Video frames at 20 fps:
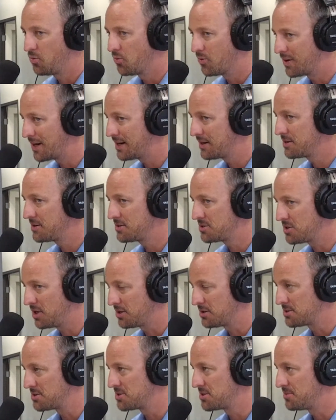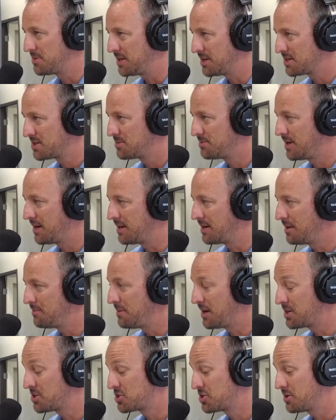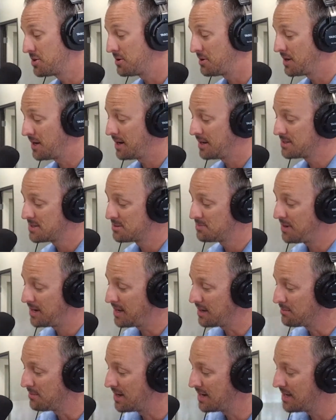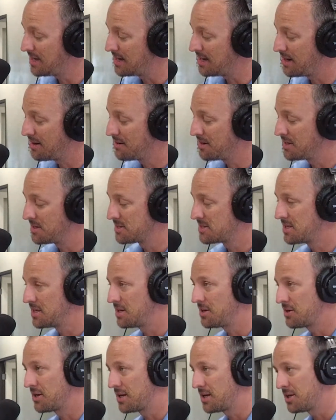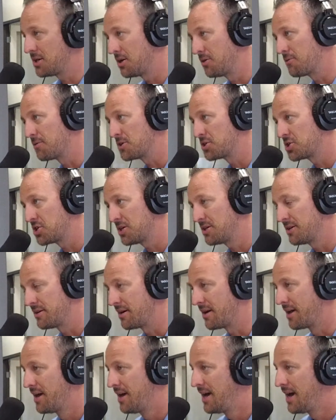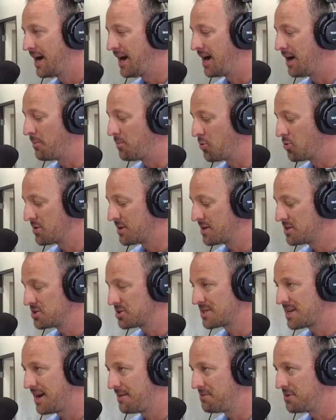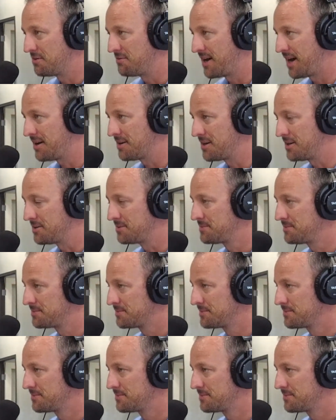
where your dollars are being spent and make sure you're not spending money in areas that you're getting no return um, or that just have no value.